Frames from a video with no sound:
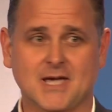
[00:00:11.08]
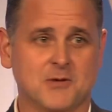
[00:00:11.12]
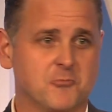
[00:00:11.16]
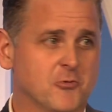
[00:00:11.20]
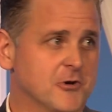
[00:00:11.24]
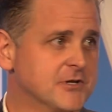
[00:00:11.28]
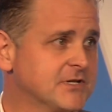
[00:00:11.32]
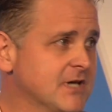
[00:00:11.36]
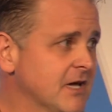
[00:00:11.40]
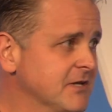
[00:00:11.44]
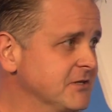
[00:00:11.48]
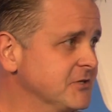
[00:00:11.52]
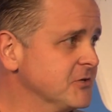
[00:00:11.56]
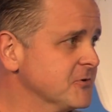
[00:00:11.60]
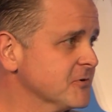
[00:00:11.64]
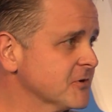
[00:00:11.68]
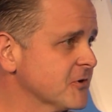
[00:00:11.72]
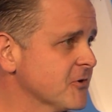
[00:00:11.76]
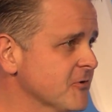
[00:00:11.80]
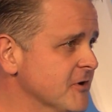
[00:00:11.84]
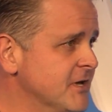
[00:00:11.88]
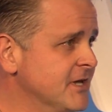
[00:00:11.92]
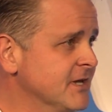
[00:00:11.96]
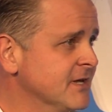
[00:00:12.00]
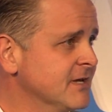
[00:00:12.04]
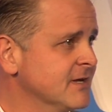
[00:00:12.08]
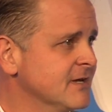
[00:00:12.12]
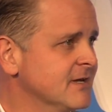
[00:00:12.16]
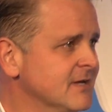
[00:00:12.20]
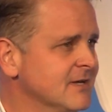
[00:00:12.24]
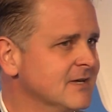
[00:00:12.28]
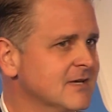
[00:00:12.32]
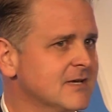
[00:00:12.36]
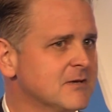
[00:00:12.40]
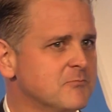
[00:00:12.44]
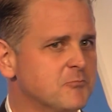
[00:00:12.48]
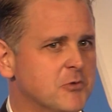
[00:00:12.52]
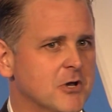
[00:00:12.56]
time we're done you agree,
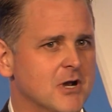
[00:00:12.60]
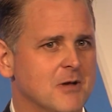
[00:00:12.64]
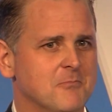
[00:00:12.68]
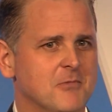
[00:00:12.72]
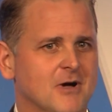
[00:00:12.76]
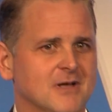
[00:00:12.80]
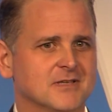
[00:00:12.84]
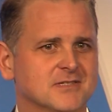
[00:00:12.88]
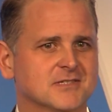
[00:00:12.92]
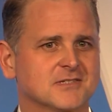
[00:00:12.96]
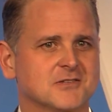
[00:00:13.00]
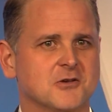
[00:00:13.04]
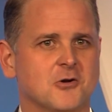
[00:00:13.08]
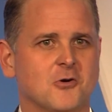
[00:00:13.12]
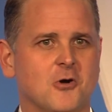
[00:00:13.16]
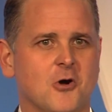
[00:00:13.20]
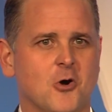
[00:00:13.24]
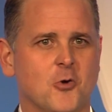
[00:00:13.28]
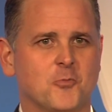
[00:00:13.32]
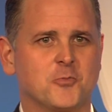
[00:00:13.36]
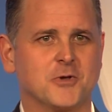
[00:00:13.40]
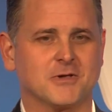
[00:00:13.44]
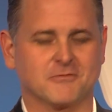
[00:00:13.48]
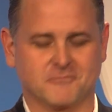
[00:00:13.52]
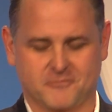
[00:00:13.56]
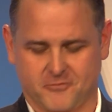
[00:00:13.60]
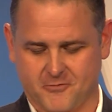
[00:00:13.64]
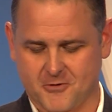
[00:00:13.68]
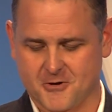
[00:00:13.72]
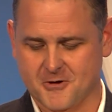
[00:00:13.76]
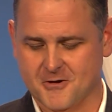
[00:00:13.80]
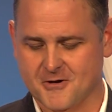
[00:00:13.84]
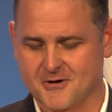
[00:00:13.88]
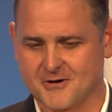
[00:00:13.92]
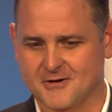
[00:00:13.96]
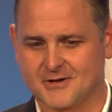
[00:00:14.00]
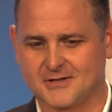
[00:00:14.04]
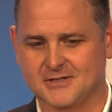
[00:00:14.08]
but I'm also hoping
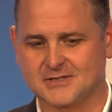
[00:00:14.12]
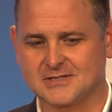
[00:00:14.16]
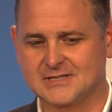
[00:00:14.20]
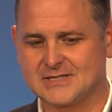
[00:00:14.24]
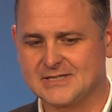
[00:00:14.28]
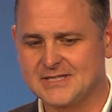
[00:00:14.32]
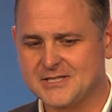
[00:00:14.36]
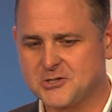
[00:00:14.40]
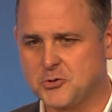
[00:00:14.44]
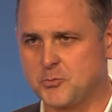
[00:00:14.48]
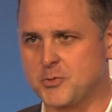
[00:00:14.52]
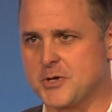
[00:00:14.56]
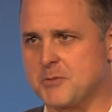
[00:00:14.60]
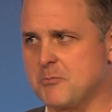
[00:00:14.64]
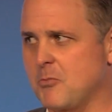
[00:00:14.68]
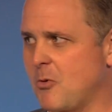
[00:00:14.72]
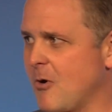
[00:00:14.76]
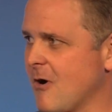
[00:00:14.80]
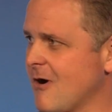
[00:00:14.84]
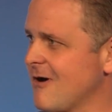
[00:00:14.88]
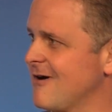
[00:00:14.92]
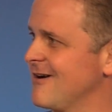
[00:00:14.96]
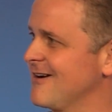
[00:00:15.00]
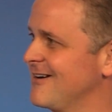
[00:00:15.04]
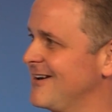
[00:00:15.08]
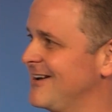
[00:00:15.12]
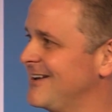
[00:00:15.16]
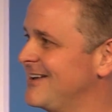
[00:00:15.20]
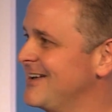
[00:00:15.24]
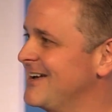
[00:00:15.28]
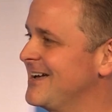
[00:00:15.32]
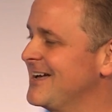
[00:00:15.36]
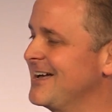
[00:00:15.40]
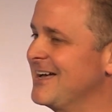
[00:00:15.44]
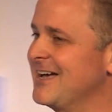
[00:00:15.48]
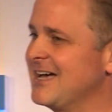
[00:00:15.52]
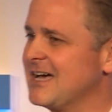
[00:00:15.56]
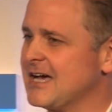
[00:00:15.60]
for a little bit more.
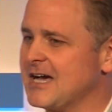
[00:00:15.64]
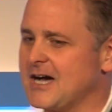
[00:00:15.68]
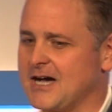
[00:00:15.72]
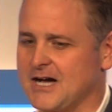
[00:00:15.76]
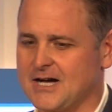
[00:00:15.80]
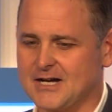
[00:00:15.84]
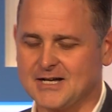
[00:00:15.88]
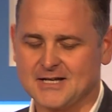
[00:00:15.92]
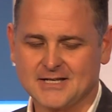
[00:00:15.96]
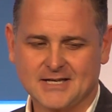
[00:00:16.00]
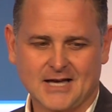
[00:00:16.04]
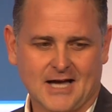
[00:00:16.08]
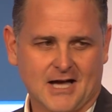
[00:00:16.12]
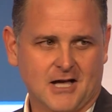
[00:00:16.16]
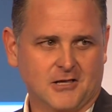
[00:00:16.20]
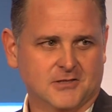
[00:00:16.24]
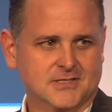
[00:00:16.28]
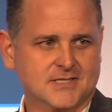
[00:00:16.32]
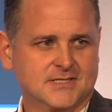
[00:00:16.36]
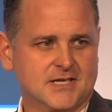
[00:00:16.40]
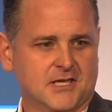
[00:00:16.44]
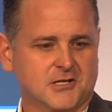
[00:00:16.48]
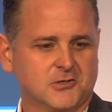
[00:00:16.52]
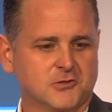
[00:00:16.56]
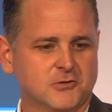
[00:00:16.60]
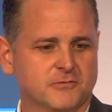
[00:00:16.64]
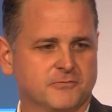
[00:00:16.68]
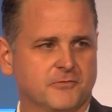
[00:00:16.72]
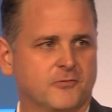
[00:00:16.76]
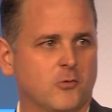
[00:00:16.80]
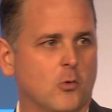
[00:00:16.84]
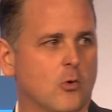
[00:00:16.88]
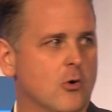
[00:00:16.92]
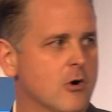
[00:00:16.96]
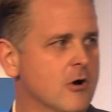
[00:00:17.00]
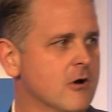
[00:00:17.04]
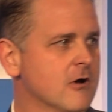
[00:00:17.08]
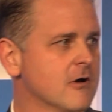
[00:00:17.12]
I'll settle
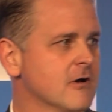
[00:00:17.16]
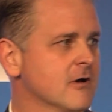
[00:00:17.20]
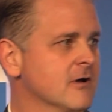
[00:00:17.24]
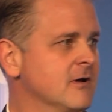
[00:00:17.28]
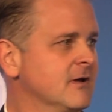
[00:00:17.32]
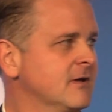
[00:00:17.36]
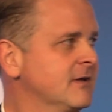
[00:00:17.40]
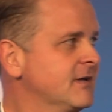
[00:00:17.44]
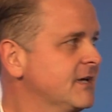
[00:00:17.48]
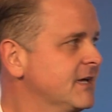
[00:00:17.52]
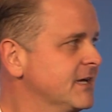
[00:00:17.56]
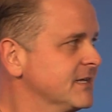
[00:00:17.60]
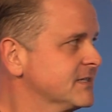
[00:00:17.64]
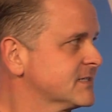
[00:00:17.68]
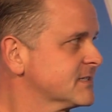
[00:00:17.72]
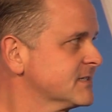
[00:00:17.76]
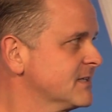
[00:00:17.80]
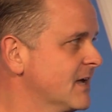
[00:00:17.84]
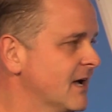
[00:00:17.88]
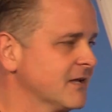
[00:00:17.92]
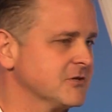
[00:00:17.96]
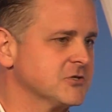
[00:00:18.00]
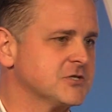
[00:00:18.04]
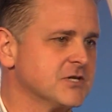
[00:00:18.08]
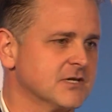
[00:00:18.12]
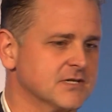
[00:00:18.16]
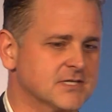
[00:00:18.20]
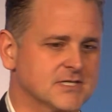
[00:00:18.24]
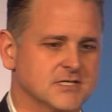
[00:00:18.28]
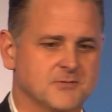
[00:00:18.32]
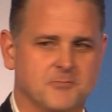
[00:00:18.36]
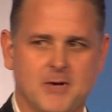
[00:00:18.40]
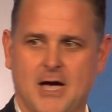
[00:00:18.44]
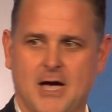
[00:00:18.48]
for it's not just